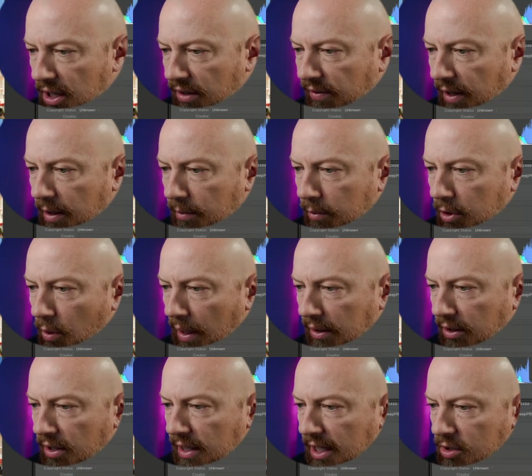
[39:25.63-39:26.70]
If I go out
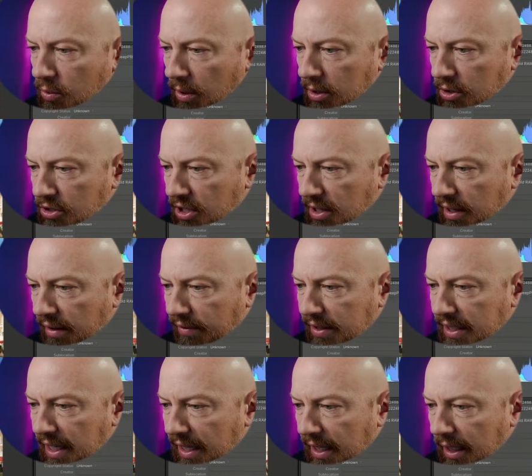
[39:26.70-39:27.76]
to the next one, you'll see that
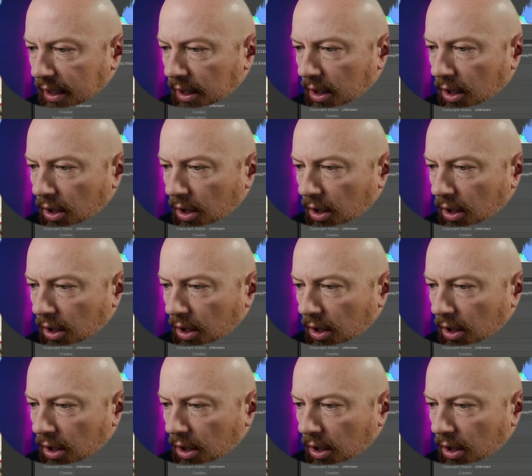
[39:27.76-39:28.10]
vignetting